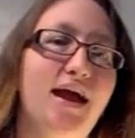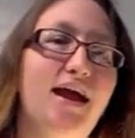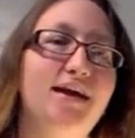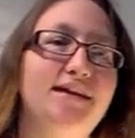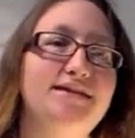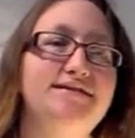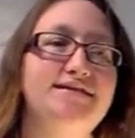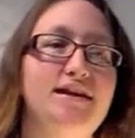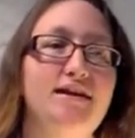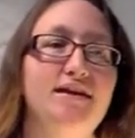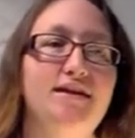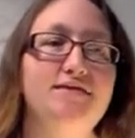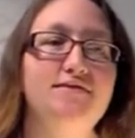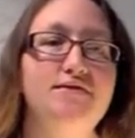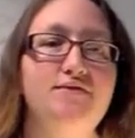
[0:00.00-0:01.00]
And it
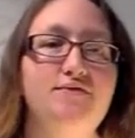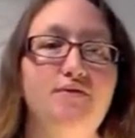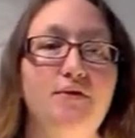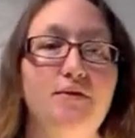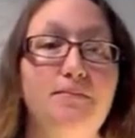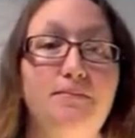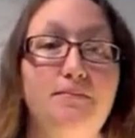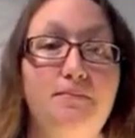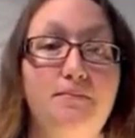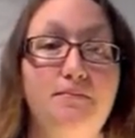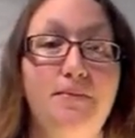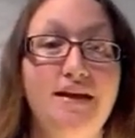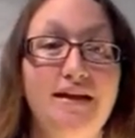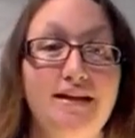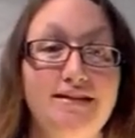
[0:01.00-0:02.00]
stands for,
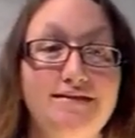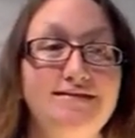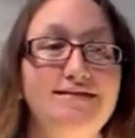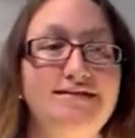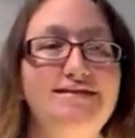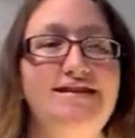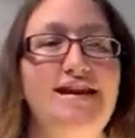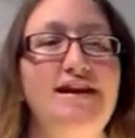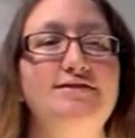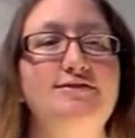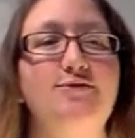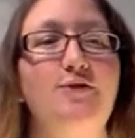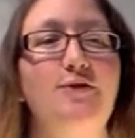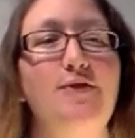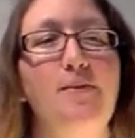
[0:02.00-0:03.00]
B stands
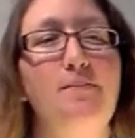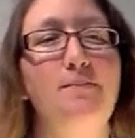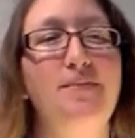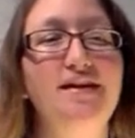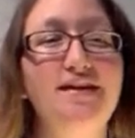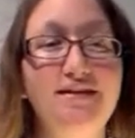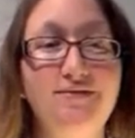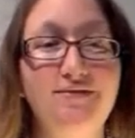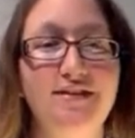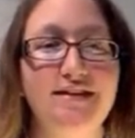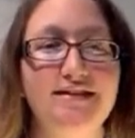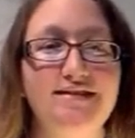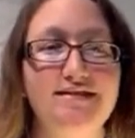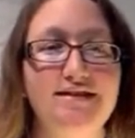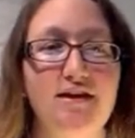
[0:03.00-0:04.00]
for the
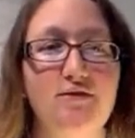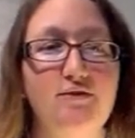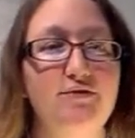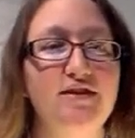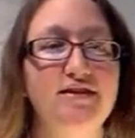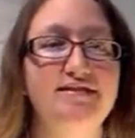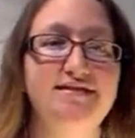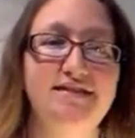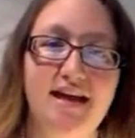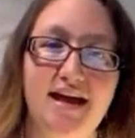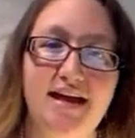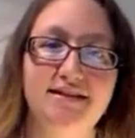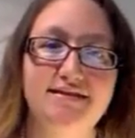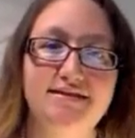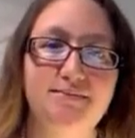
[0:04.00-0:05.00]
benefits of this
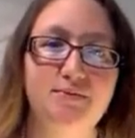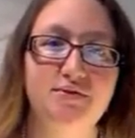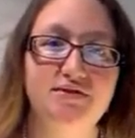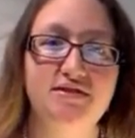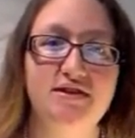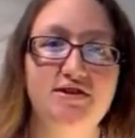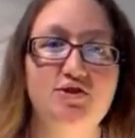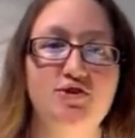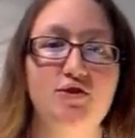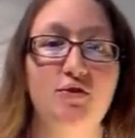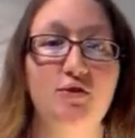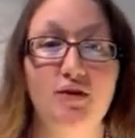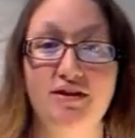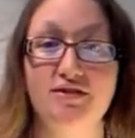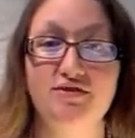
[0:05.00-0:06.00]
test, procedure,
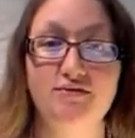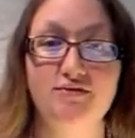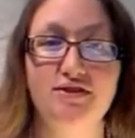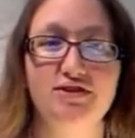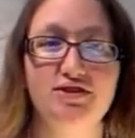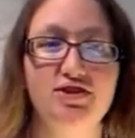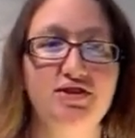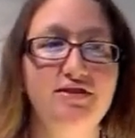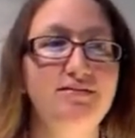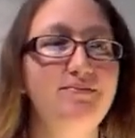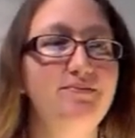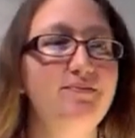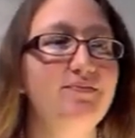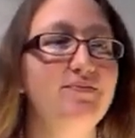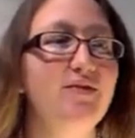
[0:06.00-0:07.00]
or intervention.
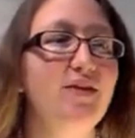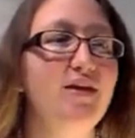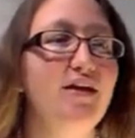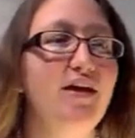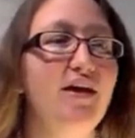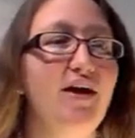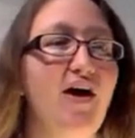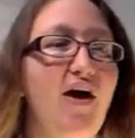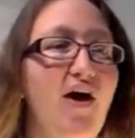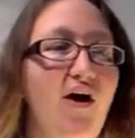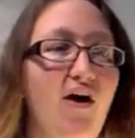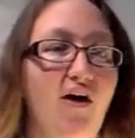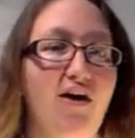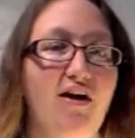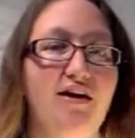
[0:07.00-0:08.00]

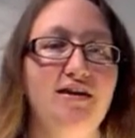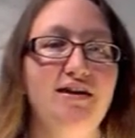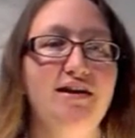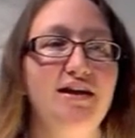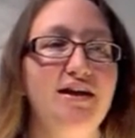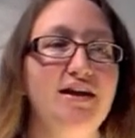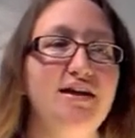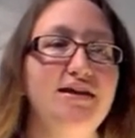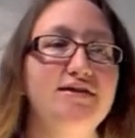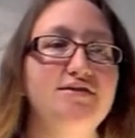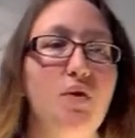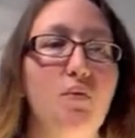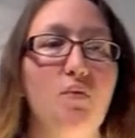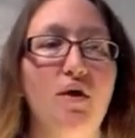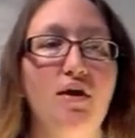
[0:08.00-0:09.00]
R
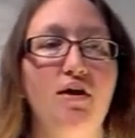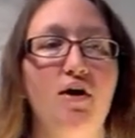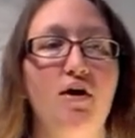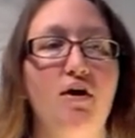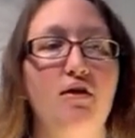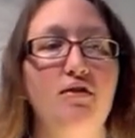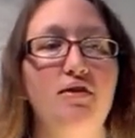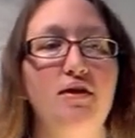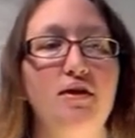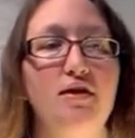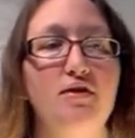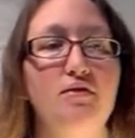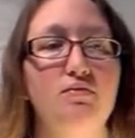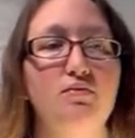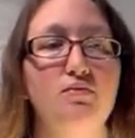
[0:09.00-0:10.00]
is what are
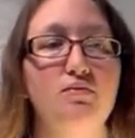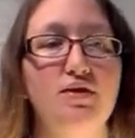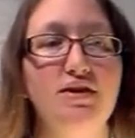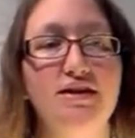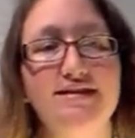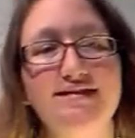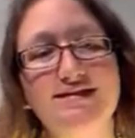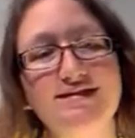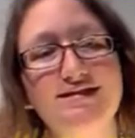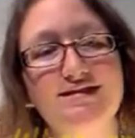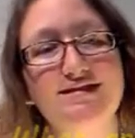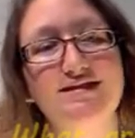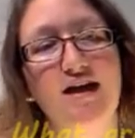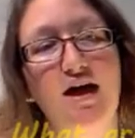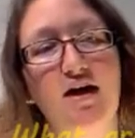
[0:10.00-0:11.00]
the
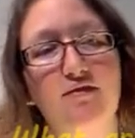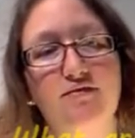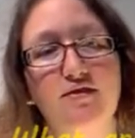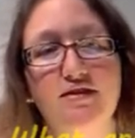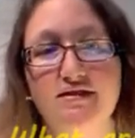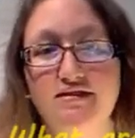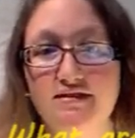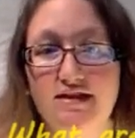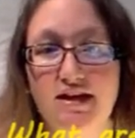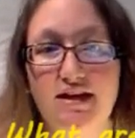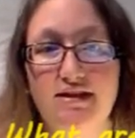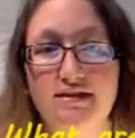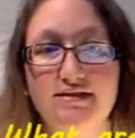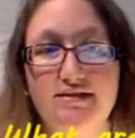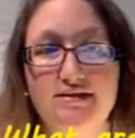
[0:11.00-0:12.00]
risks of this
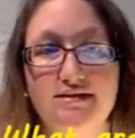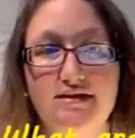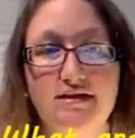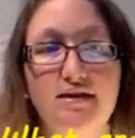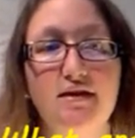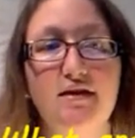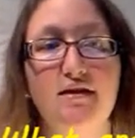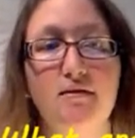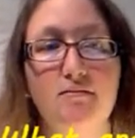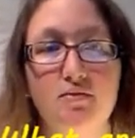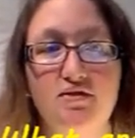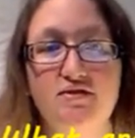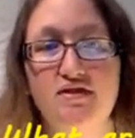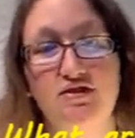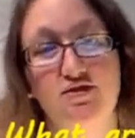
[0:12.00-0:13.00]
test,
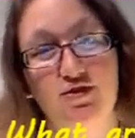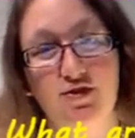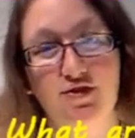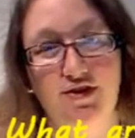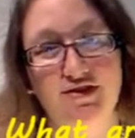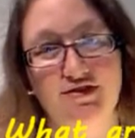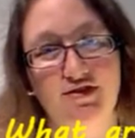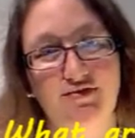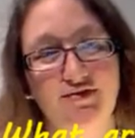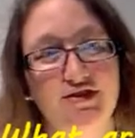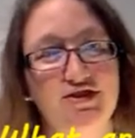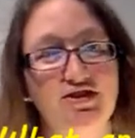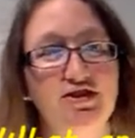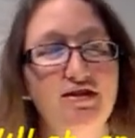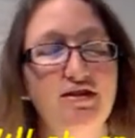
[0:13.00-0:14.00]
procedure, or
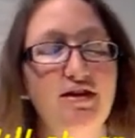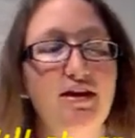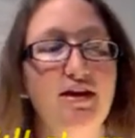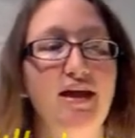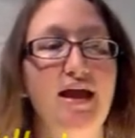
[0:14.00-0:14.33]
intervention.